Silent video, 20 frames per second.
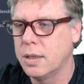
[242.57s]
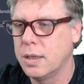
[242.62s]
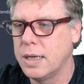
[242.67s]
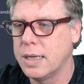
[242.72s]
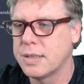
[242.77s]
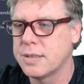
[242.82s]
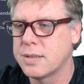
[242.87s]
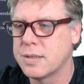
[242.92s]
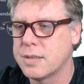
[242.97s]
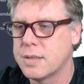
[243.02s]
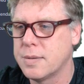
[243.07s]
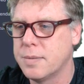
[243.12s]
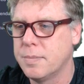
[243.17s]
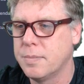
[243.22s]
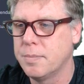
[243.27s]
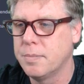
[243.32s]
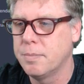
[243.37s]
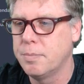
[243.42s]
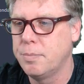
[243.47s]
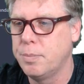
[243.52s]
lists.
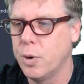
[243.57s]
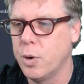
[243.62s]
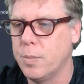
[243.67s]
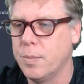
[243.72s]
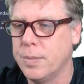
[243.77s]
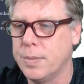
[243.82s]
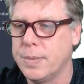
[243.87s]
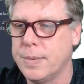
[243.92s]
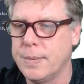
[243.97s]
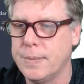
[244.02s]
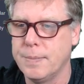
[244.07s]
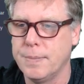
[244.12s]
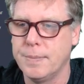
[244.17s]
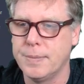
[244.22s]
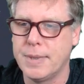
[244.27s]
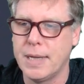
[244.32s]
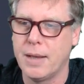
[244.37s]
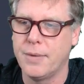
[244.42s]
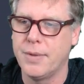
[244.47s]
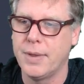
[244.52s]
Boom,
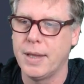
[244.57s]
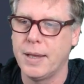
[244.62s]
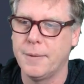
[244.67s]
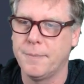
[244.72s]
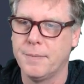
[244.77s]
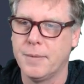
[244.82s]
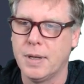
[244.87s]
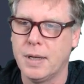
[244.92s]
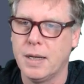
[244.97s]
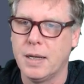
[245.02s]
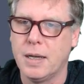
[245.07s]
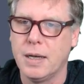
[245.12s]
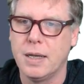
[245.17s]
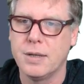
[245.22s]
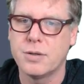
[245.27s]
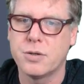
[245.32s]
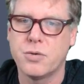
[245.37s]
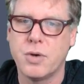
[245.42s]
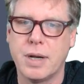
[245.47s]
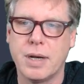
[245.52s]
down there.
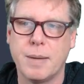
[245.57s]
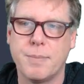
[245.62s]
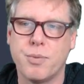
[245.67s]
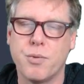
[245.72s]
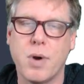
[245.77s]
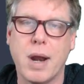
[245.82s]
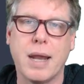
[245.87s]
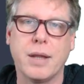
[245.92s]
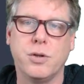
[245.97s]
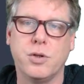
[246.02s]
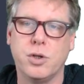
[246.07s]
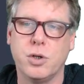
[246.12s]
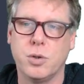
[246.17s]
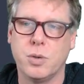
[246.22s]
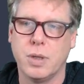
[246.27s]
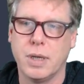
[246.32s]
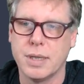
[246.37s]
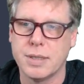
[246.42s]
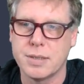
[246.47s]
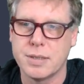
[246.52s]
Let's create a brand new
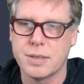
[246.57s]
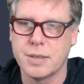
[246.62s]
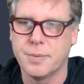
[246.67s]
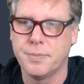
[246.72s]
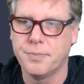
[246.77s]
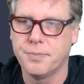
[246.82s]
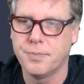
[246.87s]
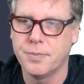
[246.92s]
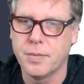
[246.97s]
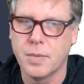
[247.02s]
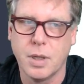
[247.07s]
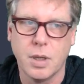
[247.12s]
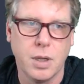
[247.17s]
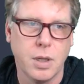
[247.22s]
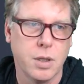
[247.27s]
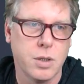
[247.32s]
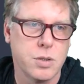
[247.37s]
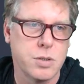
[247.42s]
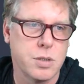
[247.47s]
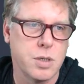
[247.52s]
list.
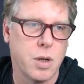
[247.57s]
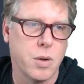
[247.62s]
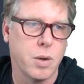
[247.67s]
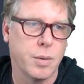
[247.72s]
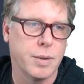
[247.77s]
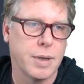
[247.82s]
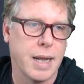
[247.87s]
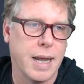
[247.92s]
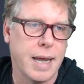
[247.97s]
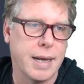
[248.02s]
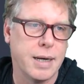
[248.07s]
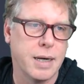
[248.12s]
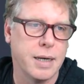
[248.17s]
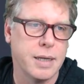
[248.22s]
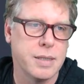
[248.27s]
So I'm going to add a